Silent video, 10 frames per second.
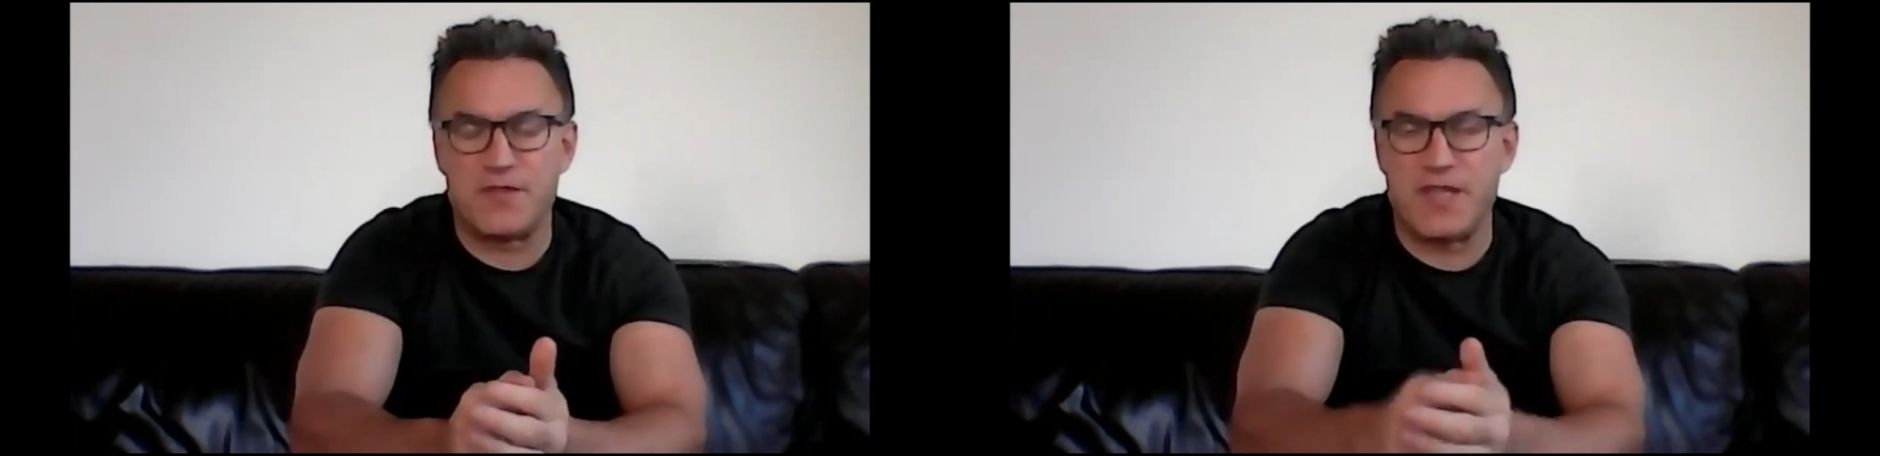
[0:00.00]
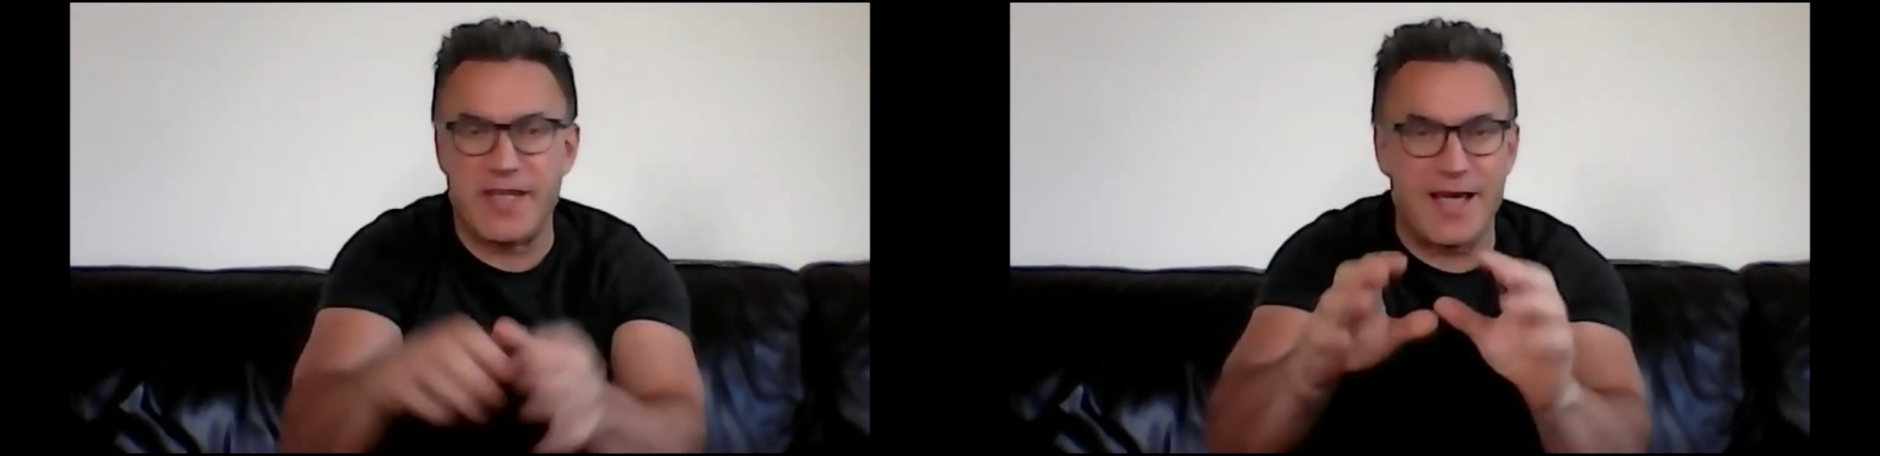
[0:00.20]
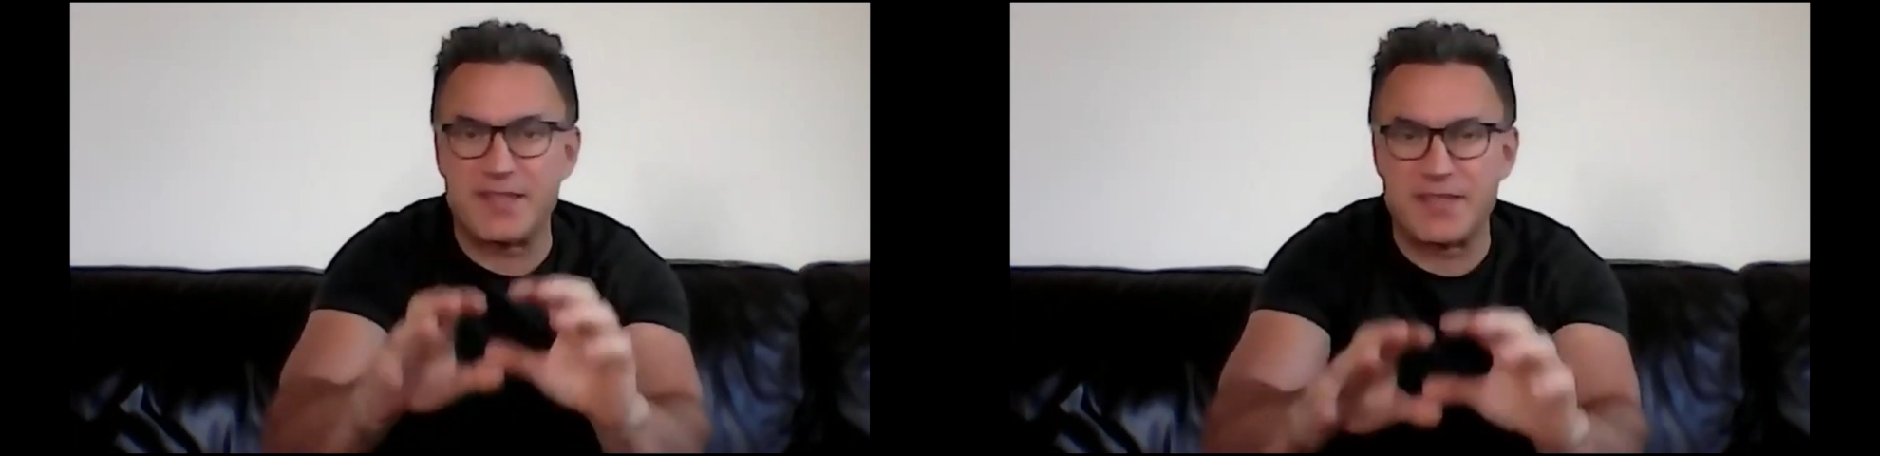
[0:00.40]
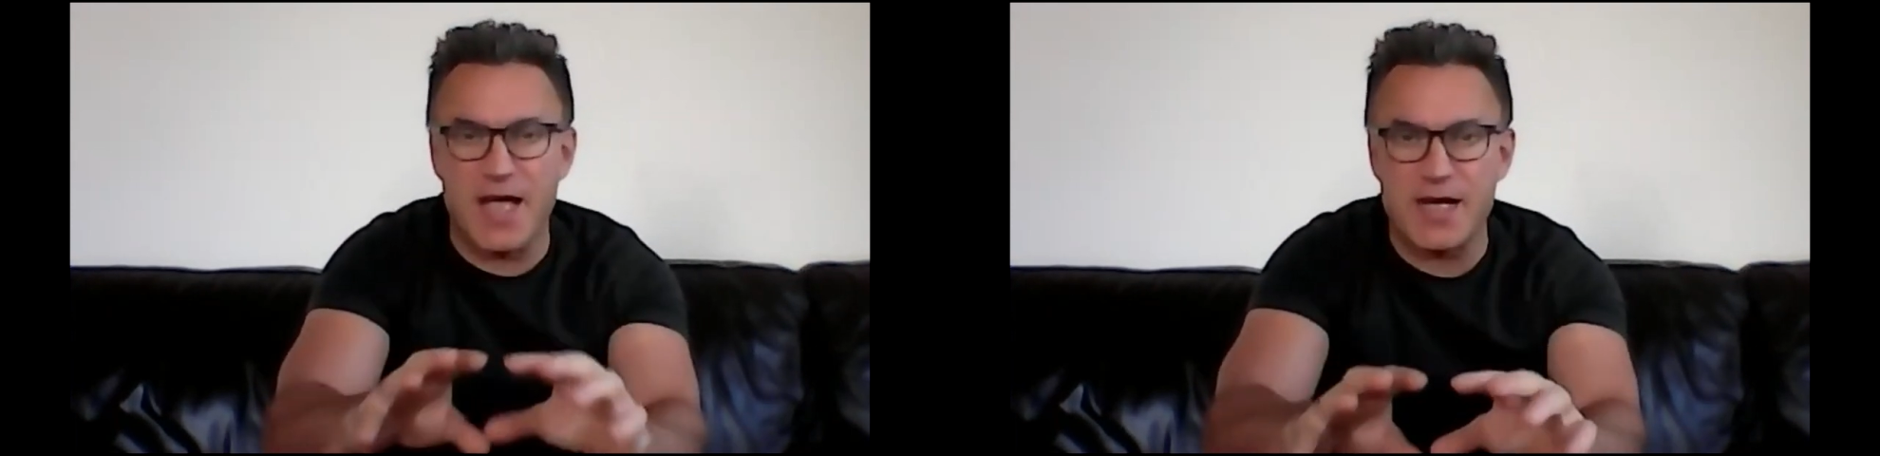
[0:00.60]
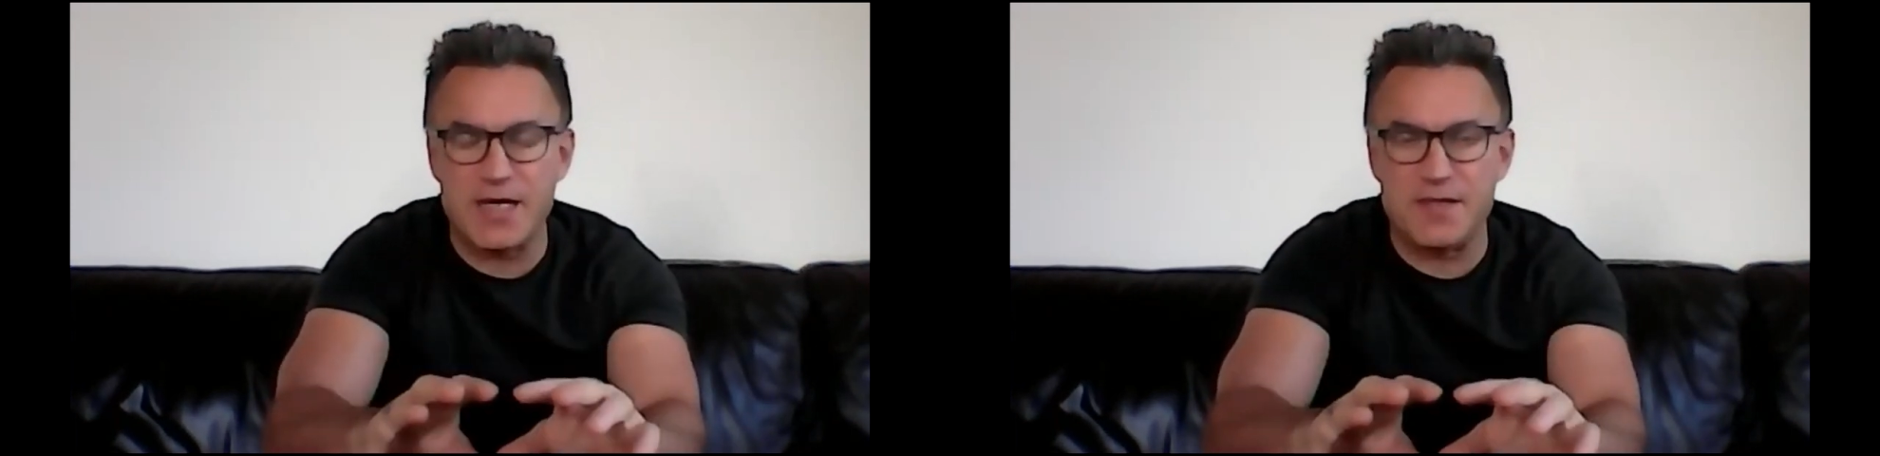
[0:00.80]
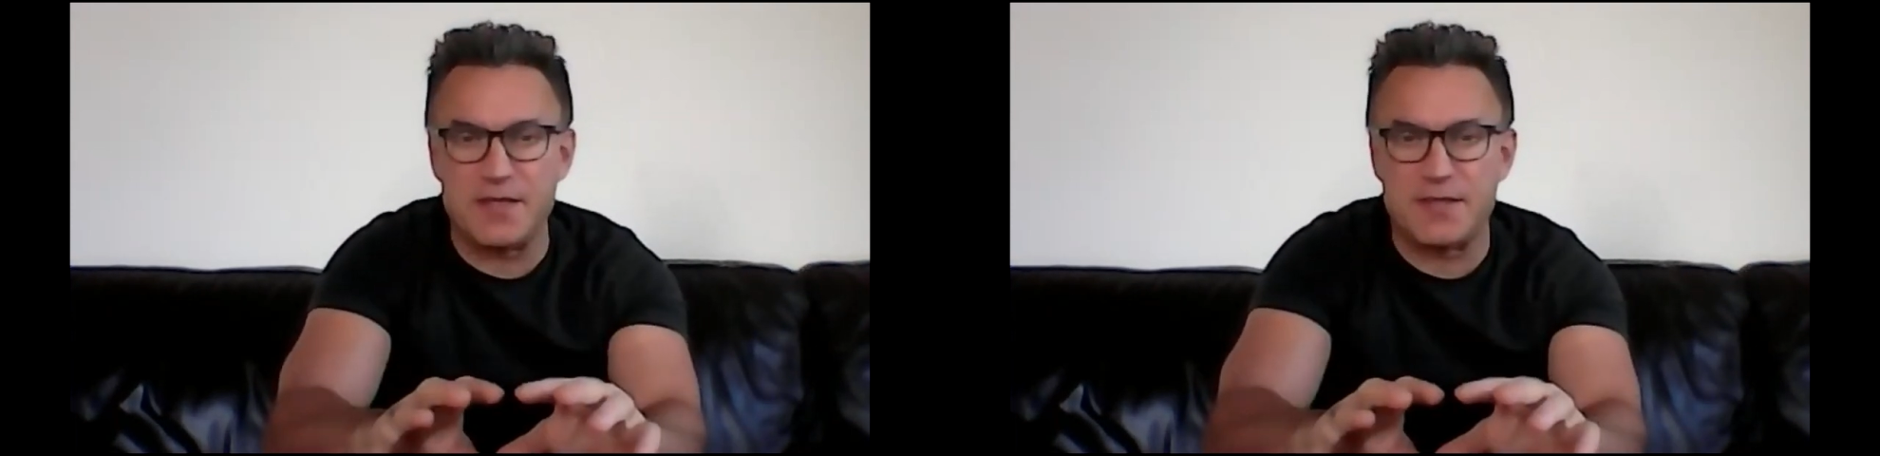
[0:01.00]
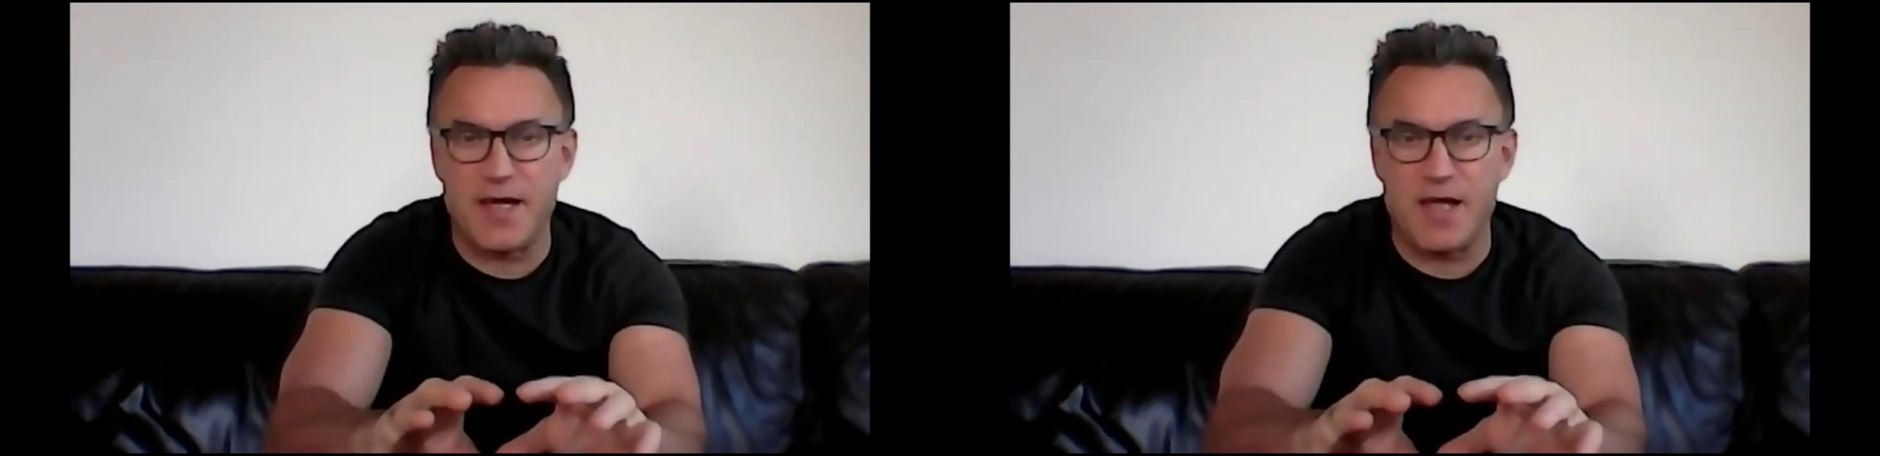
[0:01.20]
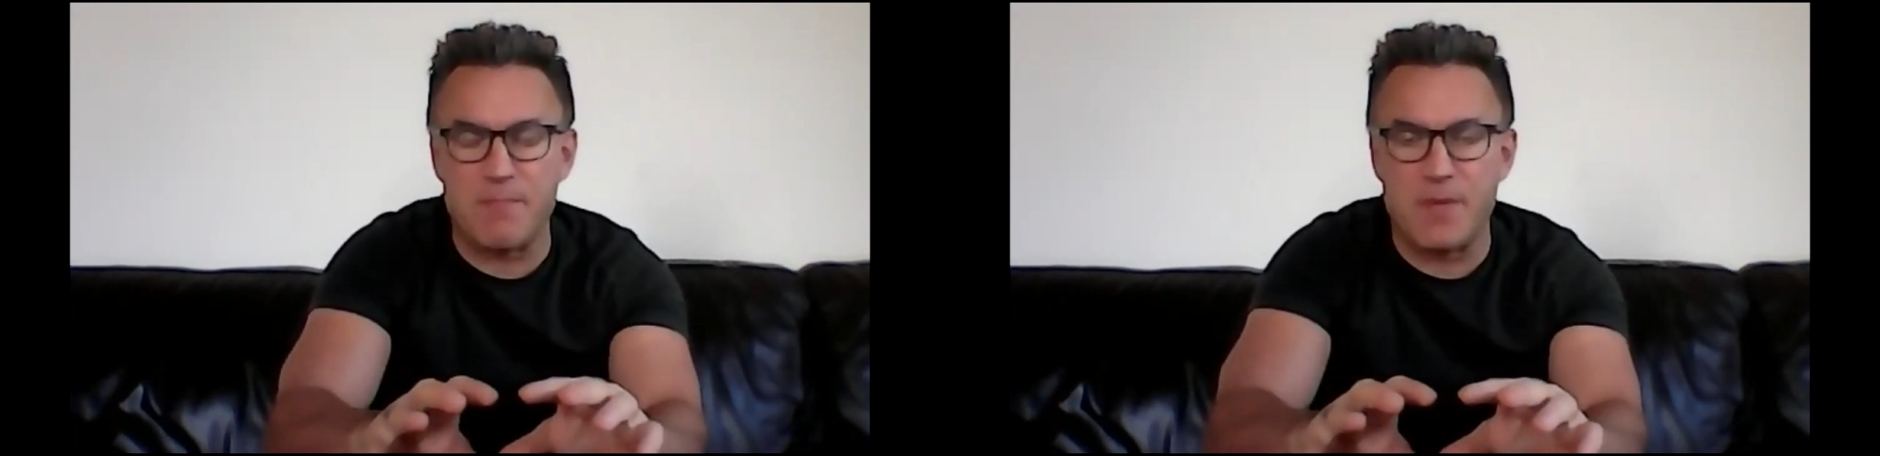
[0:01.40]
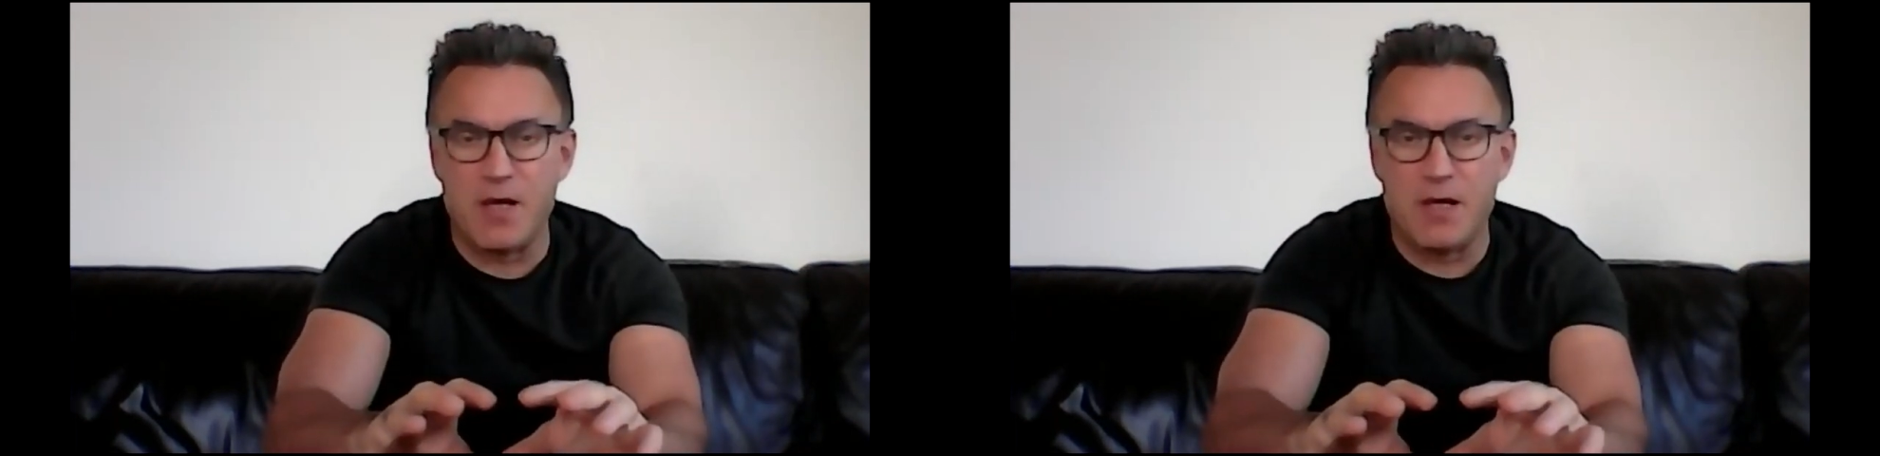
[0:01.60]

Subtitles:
saying exactly the same